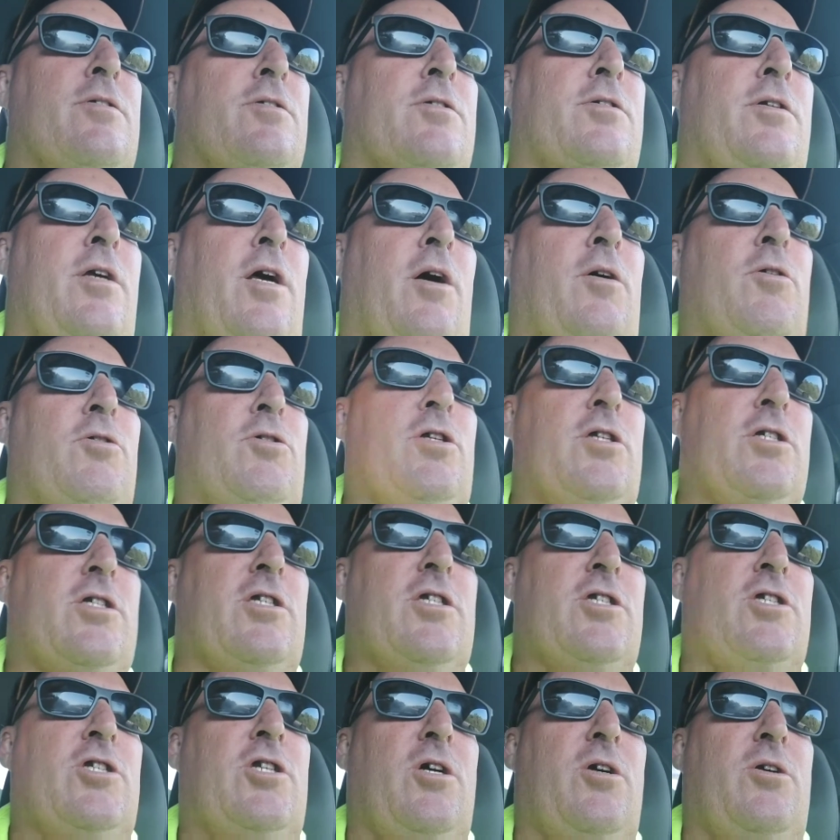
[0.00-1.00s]
So just
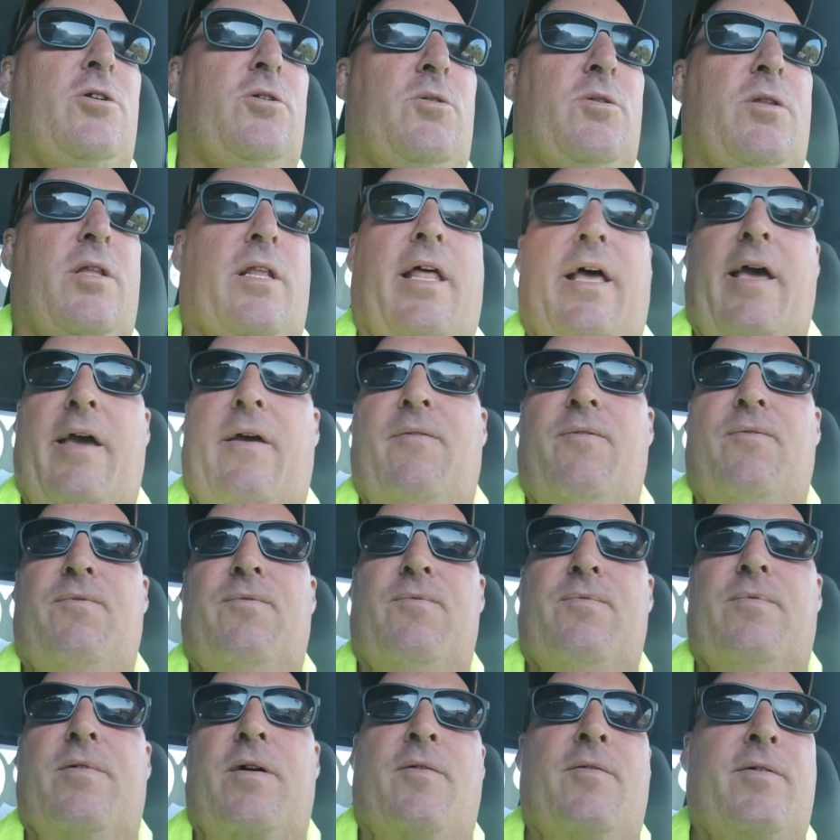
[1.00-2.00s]
to show you the life
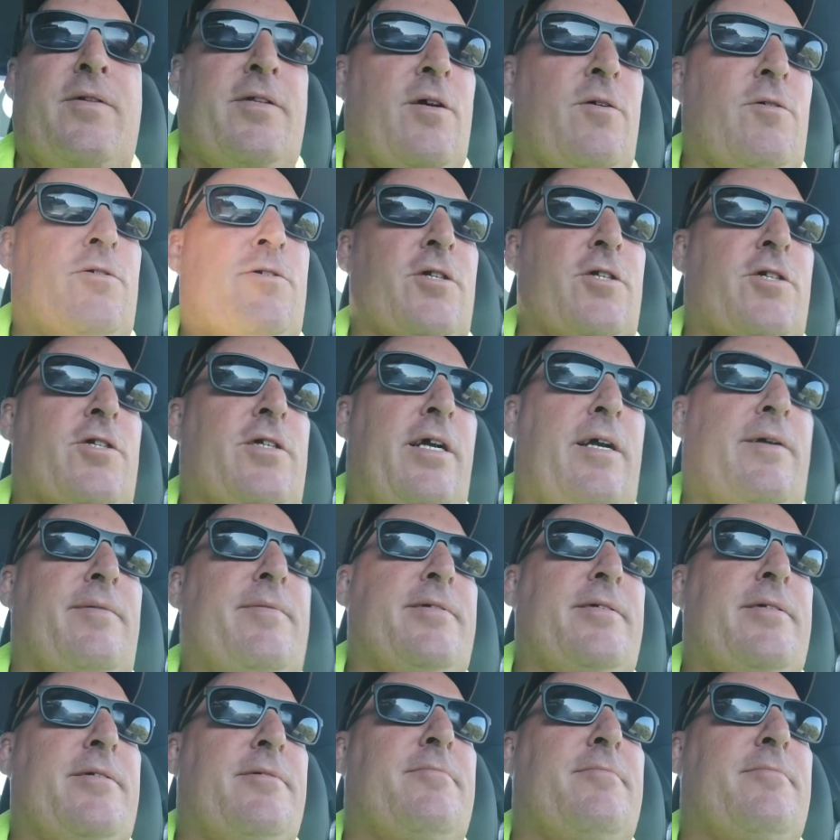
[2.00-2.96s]
of a tow truck driver